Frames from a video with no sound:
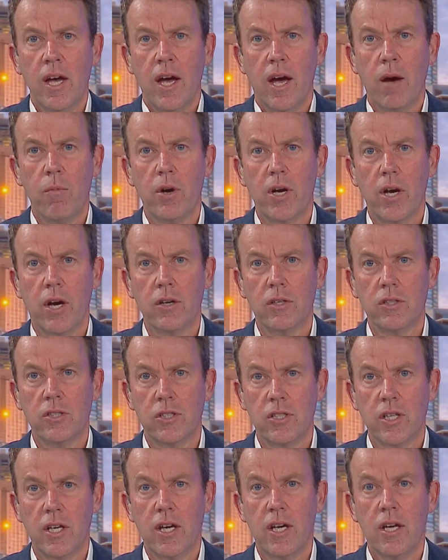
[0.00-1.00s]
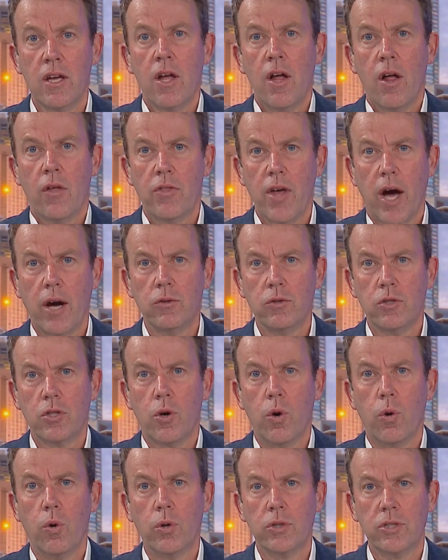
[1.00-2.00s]
and we're going to see those
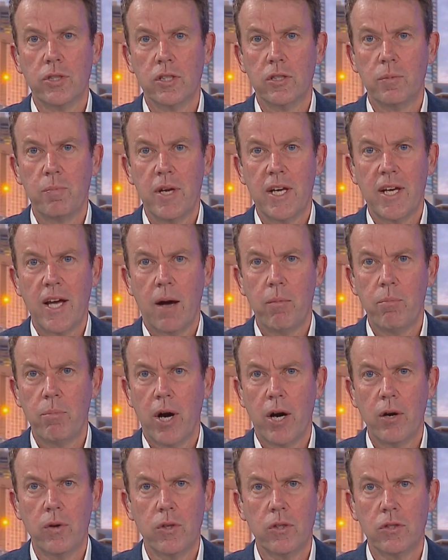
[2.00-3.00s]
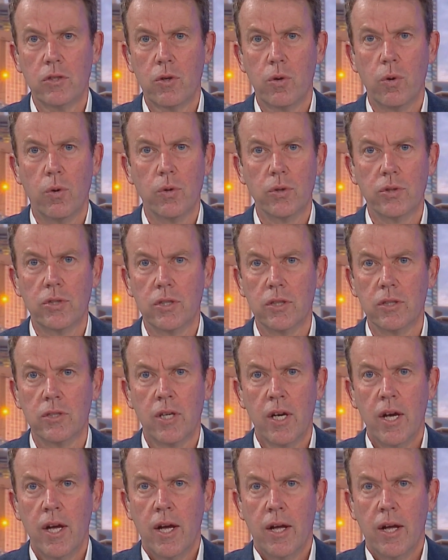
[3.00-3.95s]
courses become bogus courses.